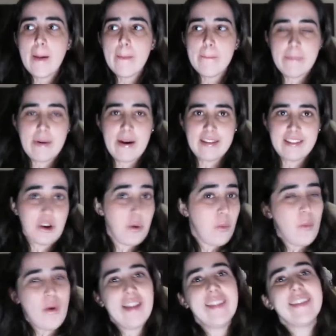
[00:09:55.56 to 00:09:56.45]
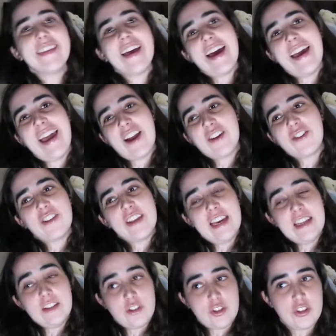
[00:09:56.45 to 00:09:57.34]
but once I actually
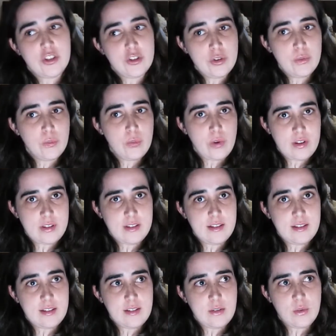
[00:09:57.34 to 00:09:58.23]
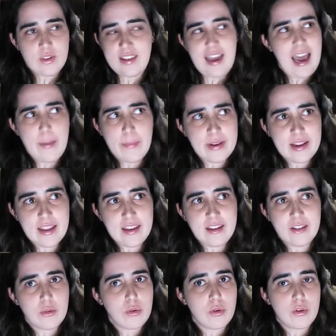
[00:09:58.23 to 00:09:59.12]
understood what was
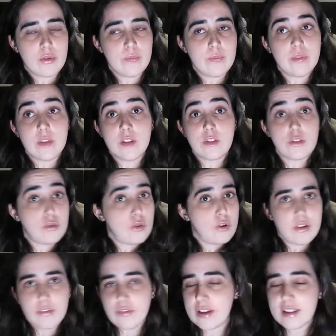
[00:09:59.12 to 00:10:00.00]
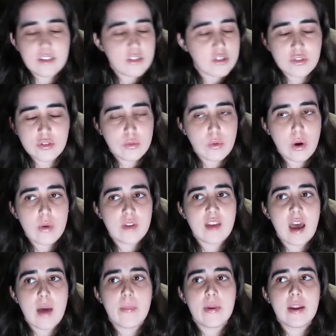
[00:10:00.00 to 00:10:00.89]
happening or sort of understood what was
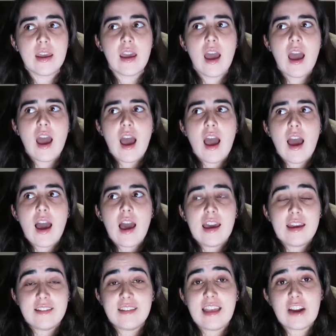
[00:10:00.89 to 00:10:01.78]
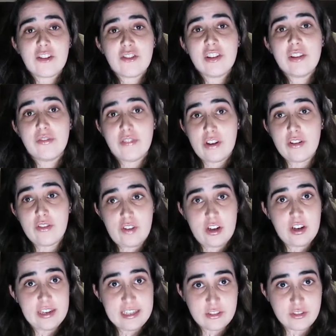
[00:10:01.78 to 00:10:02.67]
happening, it's actually very,
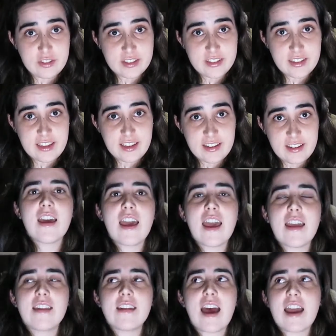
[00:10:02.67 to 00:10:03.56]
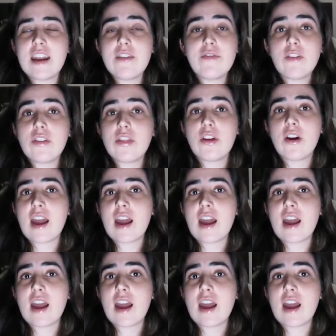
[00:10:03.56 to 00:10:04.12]
very interesting. And I never thought